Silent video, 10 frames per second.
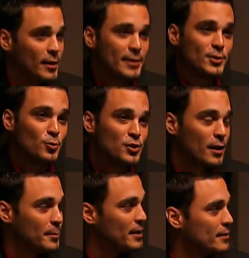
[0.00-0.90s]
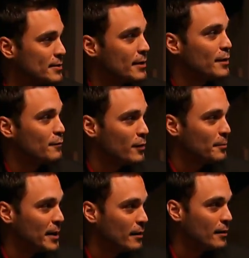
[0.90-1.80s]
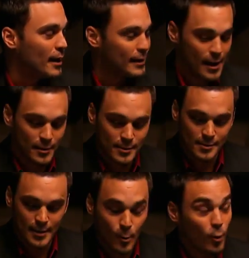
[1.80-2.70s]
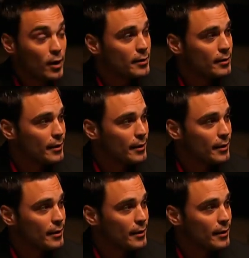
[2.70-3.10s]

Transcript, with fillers: of these two gentlemen that are sitting in front of me, I nailed since day one.